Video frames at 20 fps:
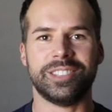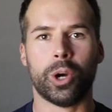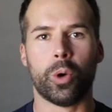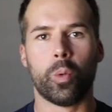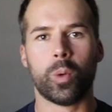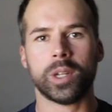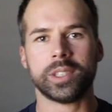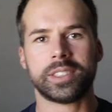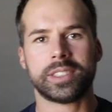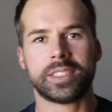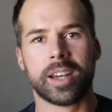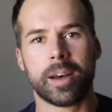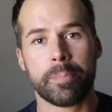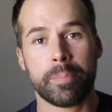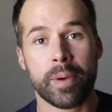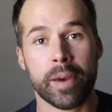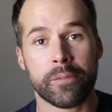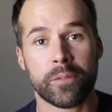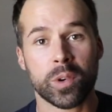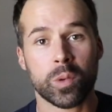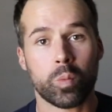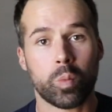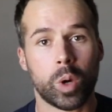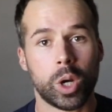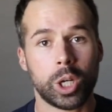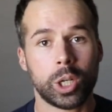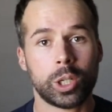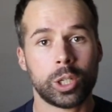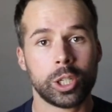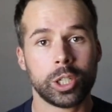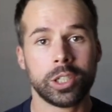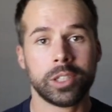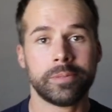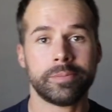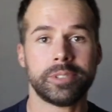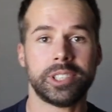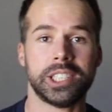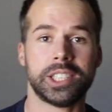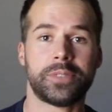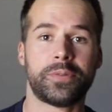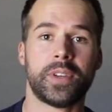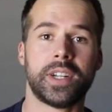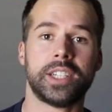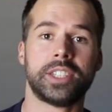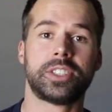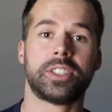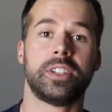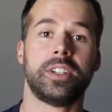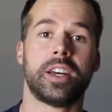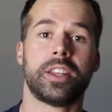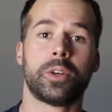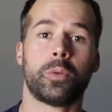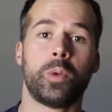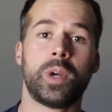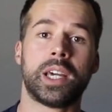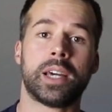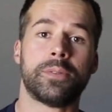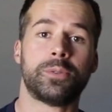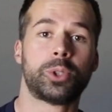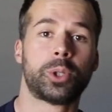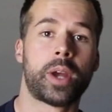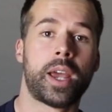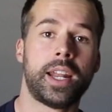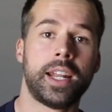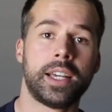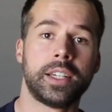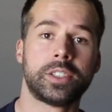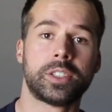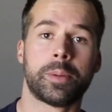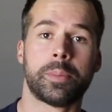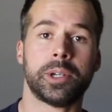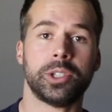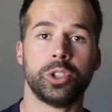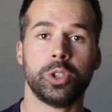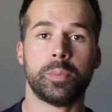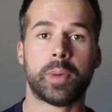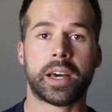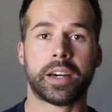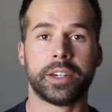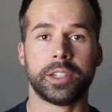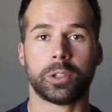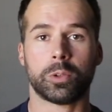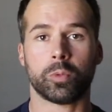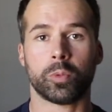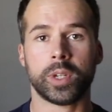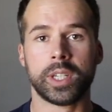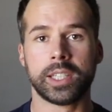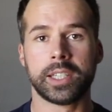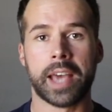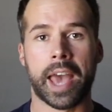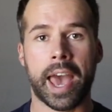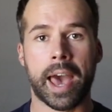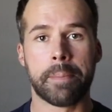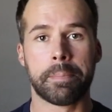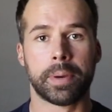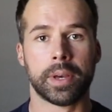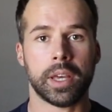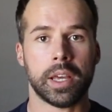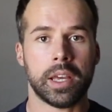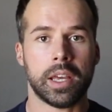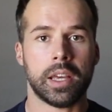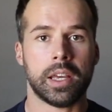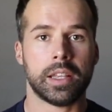Yo, what's up everyone? Just finished another week of training, so I'm gonna do my little recap.